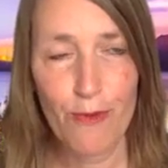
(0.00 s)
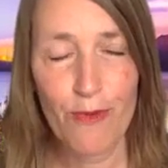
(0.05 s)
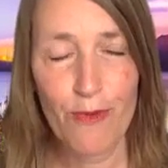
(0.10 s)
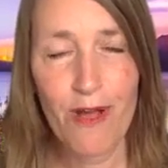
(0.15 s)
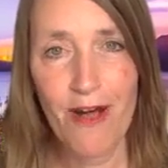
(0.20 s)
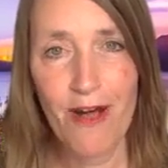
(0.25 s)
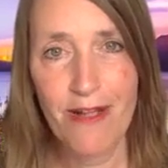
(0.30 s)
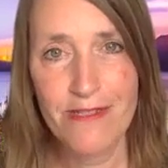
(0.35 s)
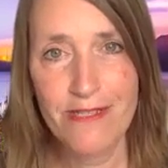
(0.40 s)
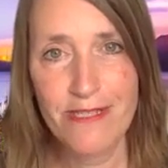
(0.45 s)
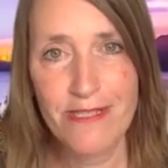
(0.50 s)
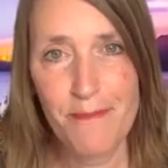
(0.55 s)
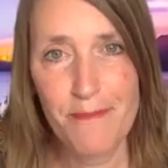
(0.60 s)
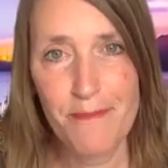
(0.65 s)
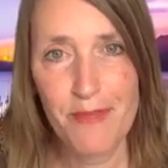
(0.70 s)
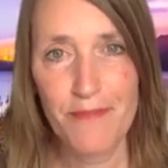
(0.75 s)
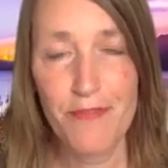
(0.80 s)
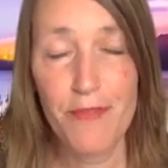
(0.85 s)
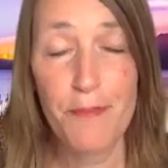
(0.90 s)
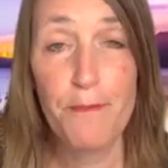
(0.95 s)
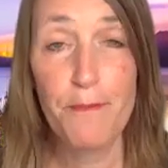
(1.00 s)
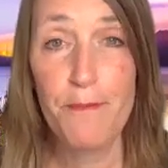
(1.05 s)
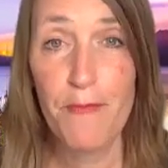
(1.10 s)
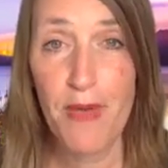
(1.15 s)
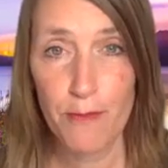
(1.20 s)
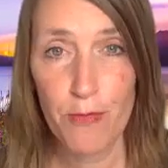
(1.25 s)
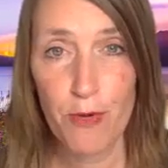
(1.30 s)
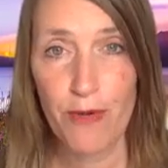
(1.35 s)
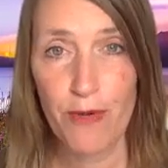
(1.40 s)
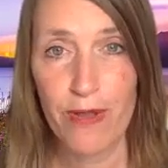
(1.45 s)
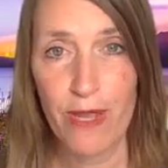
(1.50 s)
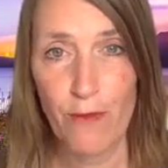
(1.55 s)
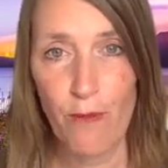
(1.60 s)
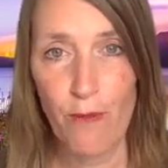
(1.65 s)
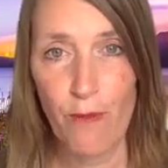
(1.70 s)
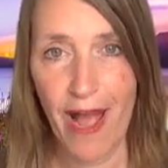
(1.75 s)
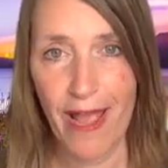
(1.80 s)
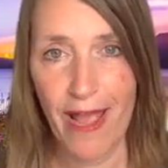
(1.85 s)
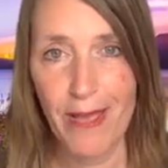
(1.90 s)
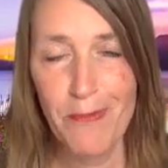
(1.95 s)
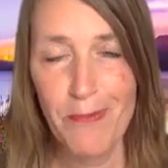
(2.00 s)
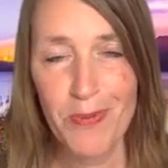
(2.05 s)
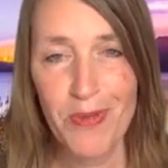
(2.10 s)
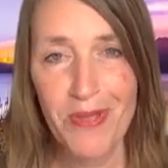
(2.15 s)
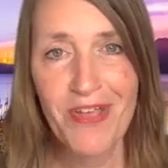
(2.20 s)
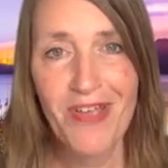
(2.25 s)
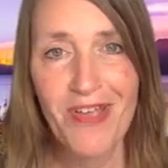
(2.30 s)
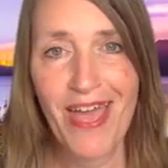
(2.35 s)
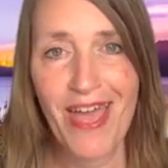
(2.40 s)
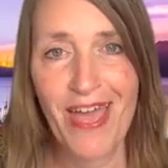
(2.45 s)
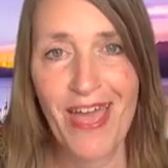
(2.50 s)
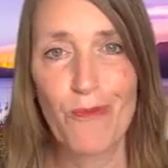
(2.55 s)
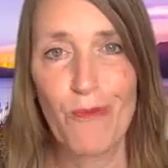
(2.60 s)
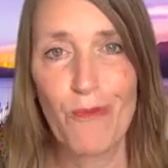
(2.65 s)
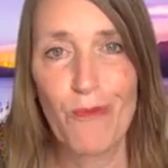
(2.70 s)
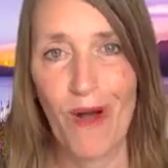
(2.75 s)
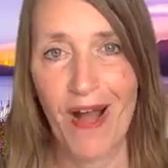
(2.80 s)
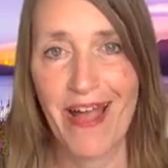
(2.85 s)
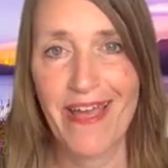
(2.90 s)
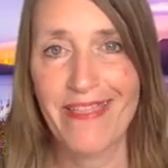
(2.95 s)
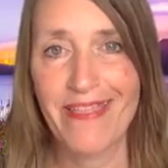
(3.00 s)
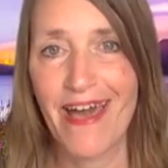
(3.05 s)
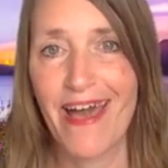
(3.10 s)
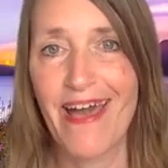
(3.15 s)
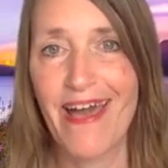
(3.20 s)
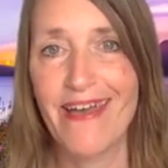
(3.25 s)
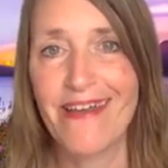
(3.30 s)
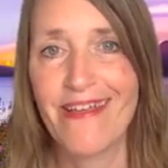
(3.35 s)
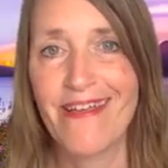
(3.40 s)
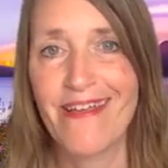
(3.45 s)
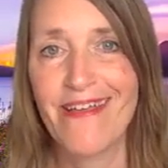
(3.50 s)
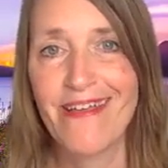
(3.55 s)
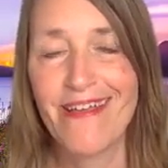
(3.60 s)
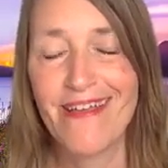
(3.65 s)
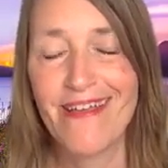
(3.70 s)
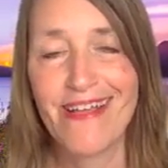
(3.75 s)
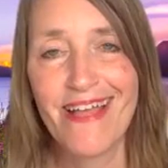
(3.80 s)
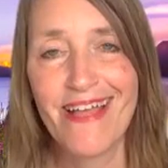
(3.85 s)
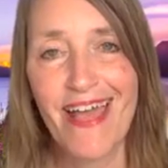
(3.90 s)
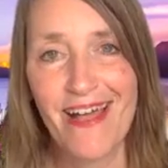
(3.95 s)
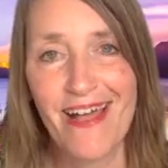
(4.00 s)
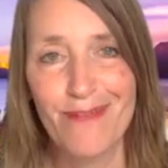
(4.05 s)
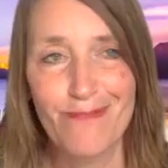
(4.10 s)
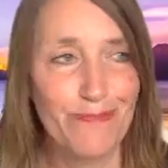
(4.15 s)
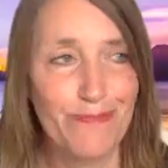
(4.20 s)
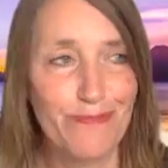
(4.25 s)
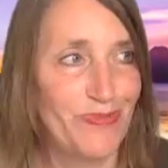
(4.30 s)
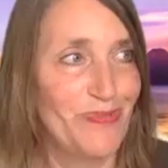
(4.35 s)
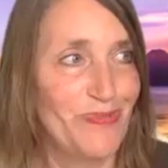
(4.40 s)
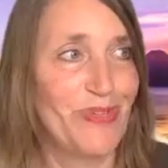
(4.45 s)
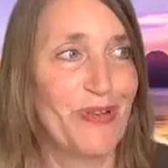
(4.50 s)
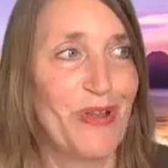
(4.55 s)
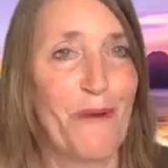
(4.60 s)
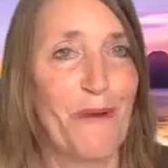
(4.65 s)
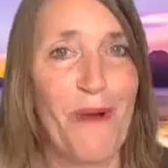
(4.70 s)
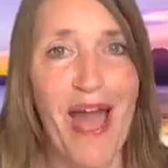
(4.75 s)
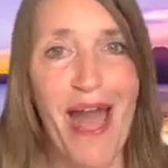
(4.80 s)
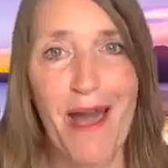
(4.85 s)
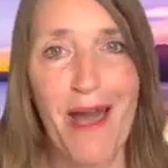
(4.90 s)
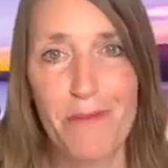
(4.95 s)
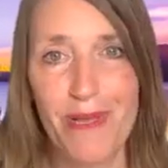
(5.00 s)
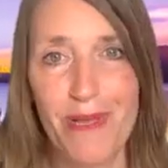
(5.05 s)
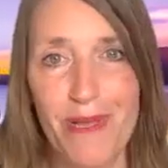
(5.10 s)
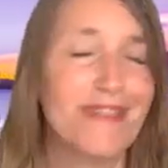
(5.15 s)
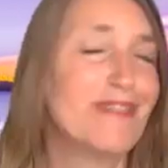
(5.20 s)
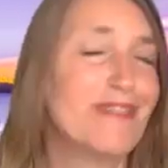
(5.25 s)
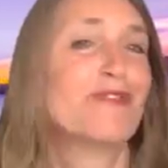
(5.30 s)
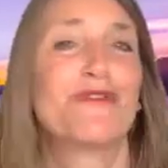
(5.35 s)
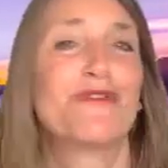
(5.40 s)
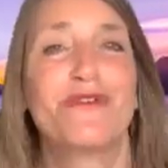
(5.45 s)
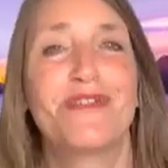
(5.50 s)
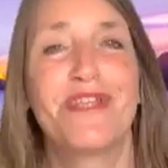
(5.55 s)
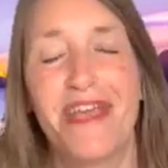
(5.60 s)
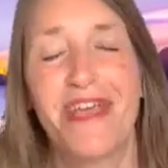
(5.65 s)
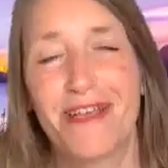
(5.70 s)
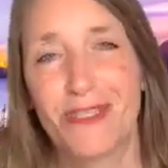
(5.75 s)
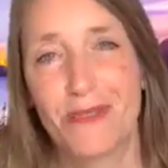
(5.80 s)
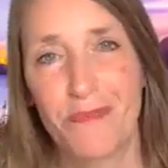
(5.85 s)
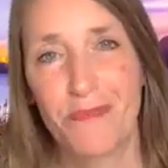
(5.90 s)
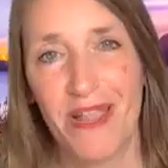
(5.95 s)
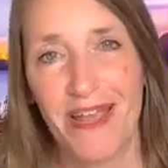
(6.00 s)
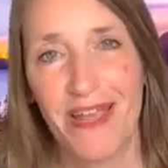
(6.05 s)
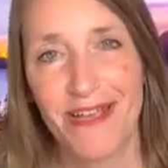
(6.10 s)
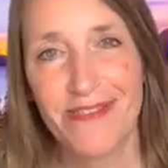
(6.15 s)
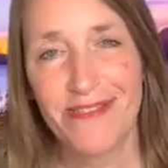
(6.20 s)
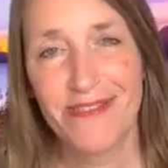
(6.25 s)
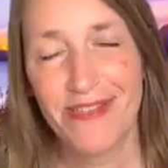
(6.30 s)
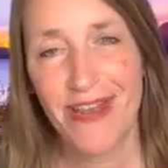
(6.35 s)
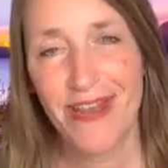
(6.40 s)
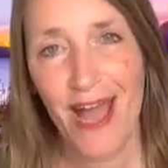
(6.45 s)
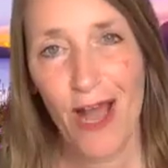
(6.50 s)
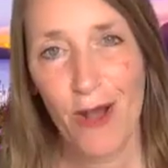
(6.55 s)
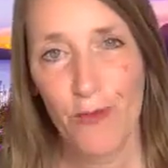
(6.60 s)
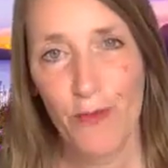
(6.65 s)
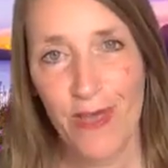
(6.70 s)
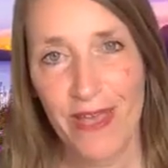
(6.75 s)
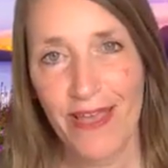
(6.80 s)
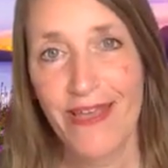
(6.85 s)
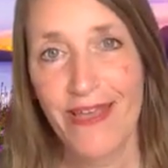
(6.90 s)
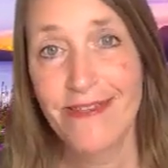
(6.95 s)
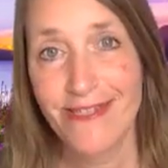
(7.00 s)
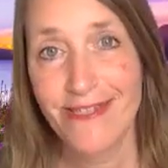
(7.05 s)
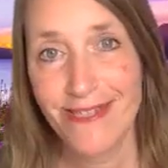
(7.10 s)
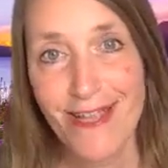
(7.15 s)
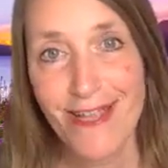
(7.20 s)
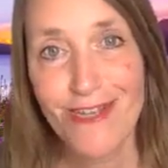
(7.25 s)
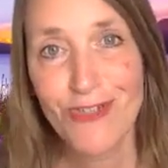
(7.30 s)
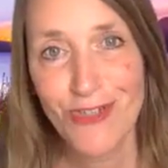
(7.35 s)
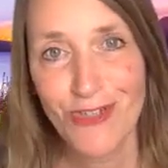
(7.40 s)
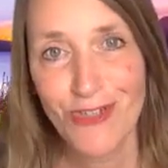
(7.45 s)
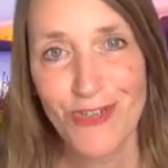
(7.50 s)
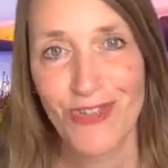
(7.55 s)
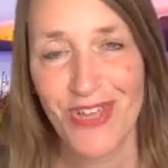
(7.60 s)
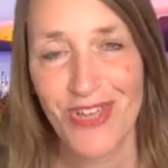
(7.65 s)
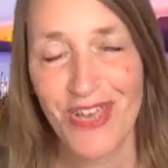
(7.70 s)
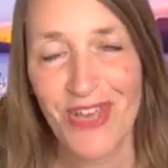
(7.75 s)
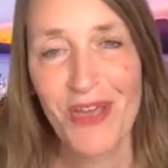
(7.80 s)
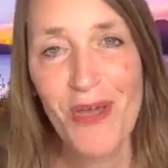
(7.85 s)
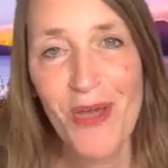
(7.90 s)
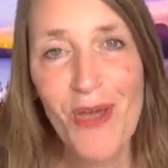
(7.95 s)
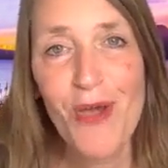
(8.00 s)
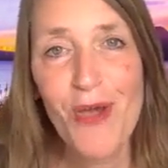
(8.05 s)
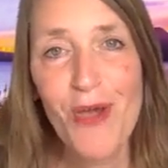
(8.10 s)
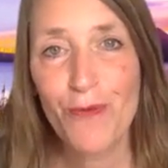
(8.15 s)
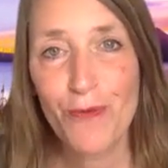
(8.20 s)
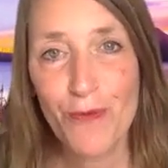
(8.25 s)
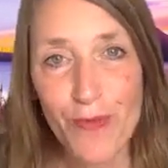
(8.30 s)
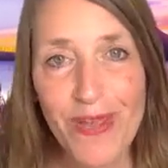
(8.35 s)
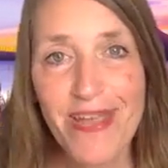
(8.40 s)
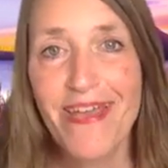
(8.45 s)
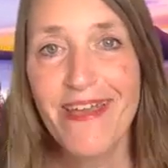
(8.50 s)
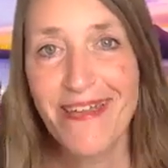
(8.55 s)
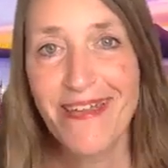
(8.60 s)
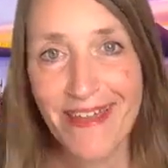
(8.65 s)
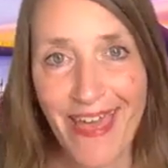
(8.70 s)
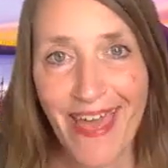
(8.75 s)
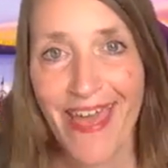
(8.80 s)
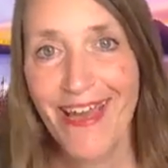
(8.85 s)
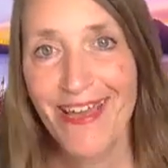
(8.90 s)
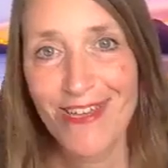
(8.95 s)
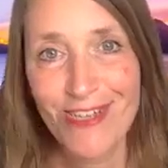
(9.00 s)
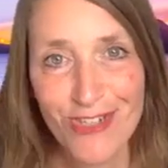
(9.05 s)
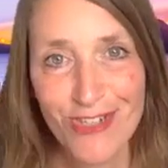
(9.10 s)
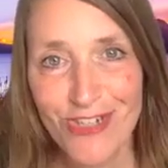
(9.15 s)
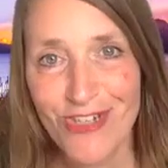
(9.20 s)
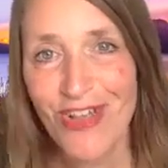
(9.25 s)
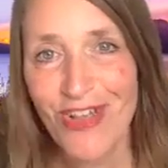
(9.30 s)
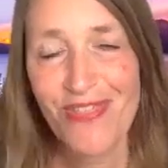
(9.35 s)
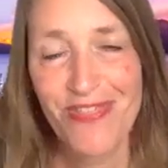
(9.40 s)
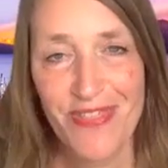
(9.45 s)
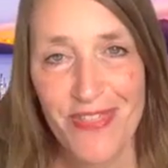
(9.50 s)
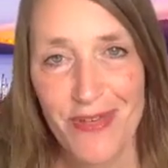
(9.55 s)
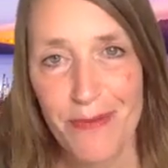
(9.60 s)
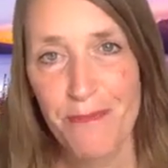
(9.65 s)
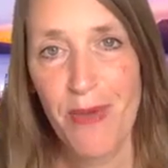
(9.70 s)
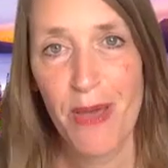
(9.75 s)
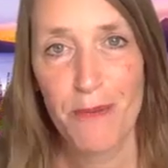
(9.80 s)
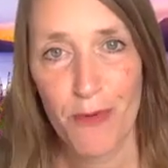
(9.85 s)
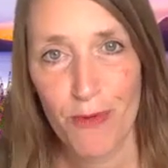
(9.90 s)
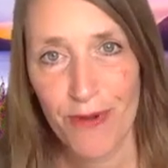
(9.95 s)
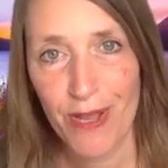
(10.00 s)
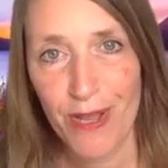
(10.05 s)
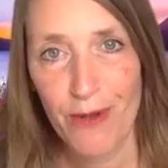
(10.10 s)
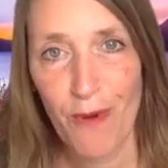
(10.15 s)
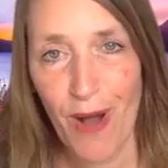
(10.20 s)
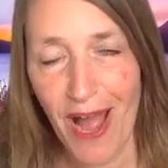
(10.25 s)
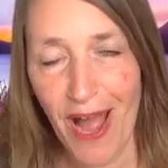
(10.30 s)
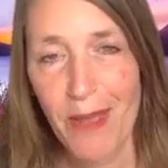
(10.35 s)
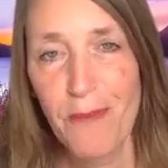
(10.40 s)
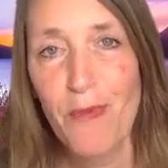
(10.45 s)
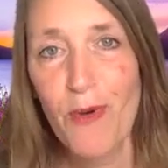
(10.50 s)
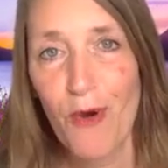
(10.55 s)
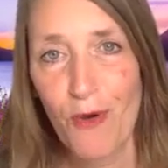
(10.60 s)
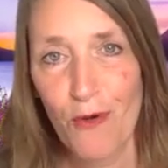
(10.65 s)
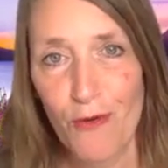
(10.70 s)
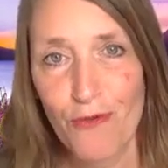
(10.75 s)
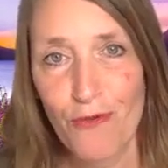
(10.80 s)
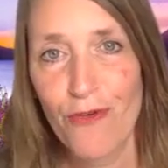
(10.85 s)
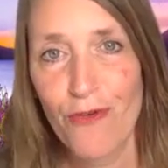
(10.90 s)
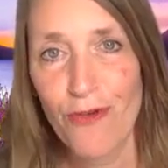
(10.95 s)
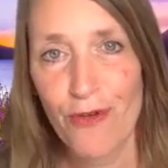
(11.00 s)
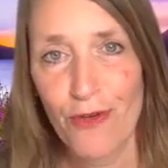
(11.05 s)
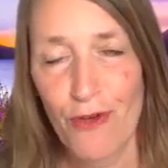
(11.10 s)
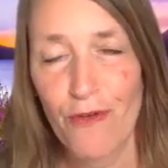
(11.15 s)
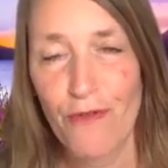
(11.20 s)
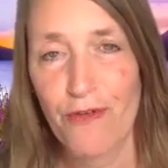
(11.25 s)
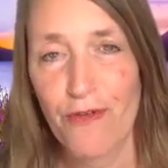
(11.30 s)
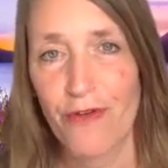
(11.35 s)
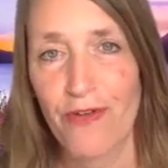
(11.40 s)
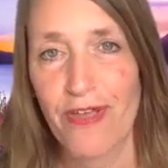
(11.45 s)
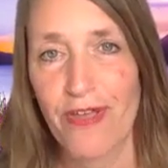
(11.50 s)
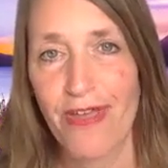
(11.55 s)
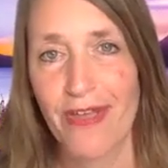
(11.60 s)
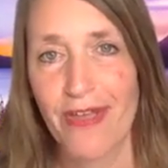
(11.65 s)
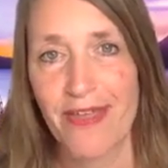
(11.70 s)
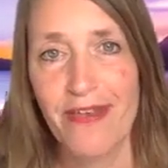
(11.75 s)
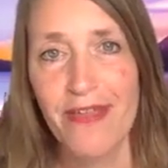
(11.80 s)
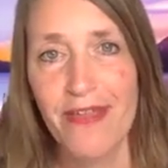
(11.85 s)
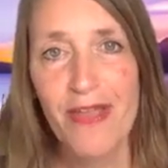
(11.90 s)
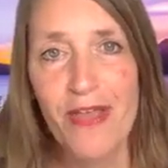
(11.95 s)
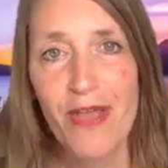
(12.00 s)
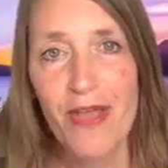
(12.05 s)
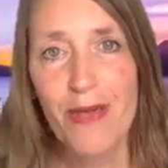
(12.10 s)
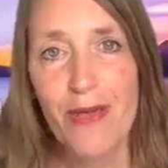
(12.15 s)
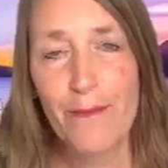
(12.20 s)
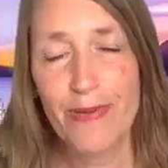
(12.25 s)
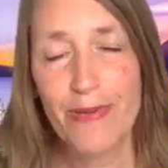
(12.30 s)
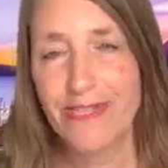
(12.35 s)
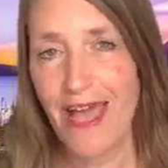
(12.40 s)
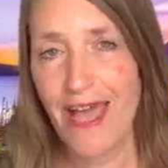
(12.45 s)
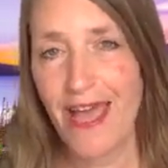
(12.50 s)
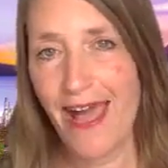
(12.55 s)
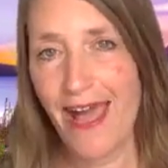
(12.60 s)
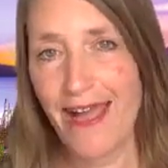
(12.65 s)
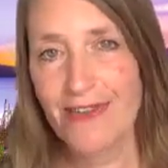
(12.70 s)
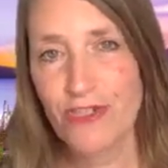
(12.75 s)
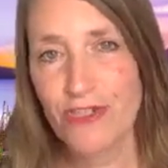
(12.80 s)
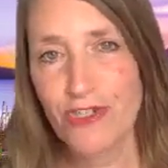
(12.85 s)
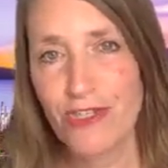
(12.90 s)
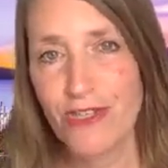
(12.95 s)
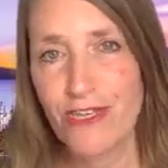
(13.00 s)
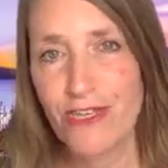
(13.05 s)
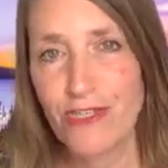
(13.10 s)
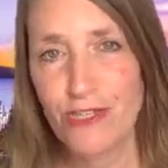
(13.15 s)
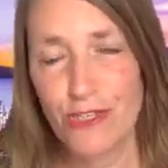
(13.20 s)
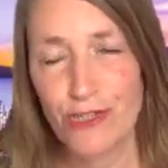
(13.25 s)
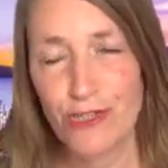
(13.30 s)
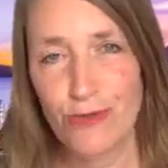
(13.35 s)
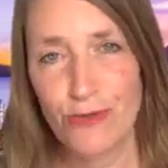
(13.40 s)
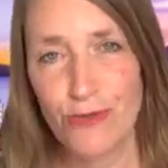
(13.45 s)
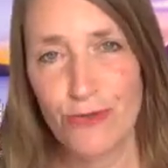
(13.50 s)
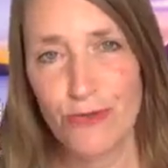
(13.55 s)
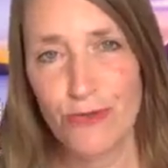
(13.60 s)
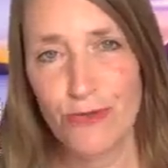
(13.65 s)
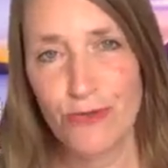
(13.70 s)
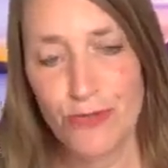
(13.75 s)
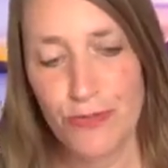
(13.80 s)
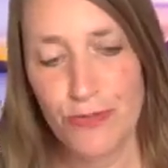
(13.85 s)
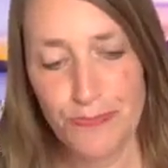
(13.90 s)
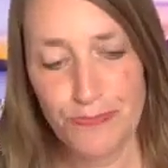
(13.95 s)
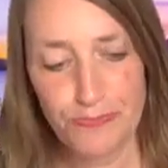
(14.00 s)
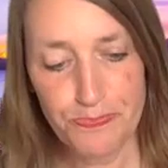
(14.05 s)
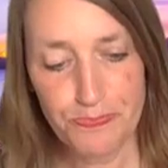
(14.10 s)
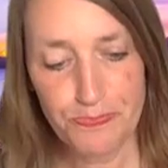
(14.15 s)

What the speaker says: concept of the memory wipe and why that happens or takes place, and how we intentionally re-engage the memory wipe over and over again, but to actually choose